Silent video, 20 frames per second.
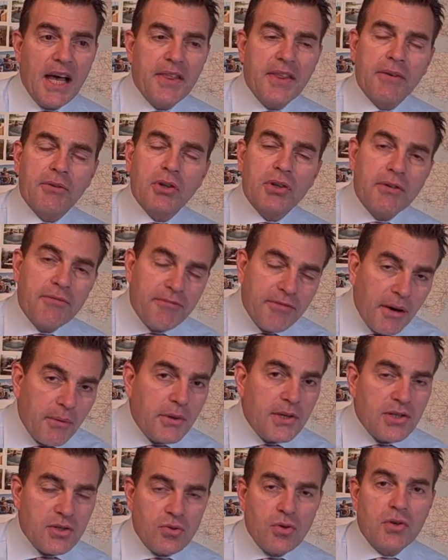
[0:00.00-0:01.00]
They've got a
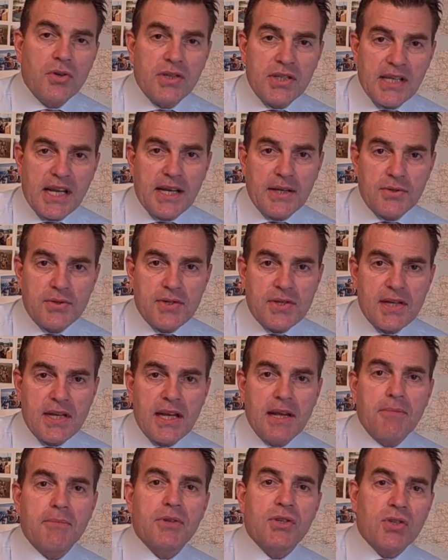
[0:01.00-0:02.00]
very strong sales
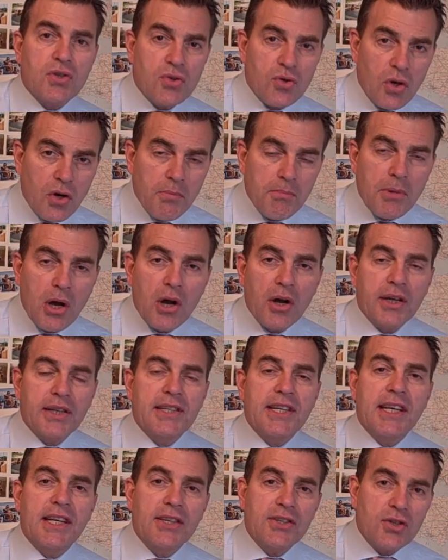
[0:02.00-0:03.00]
team, strong
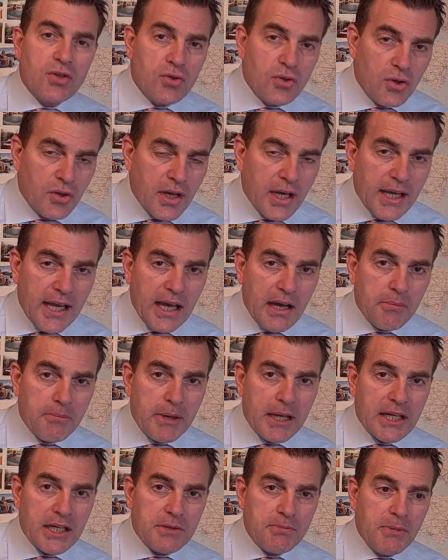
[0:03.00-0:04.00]
marketing, strong account
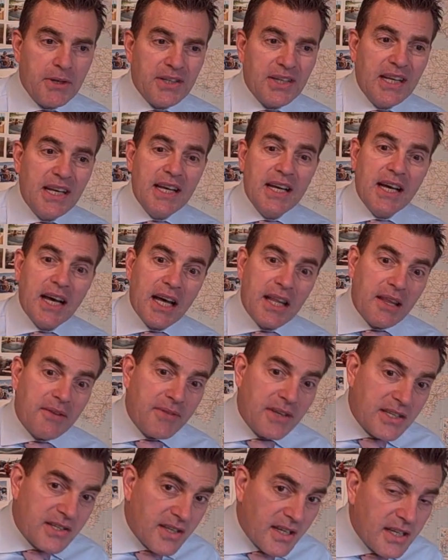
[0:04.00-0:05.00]
management, and
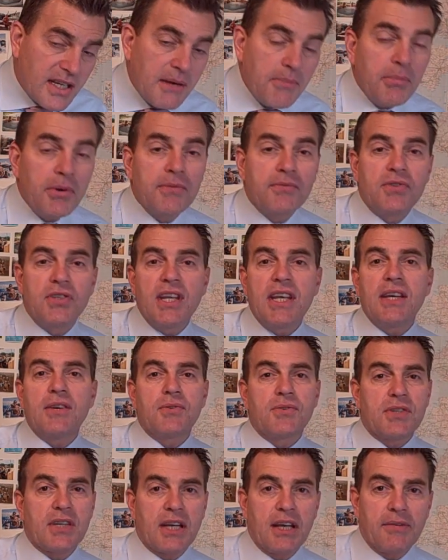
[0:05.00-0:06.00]
that means the number of
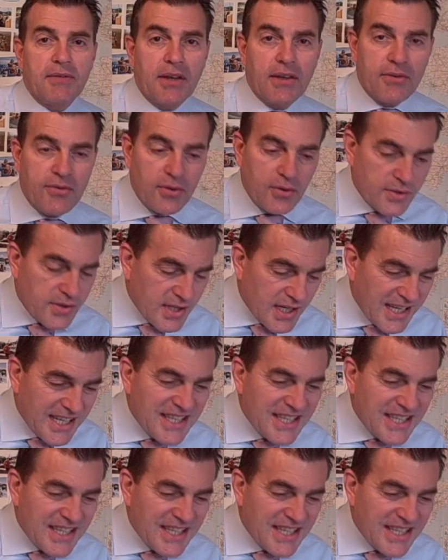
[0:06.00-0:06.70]
deals coming through is a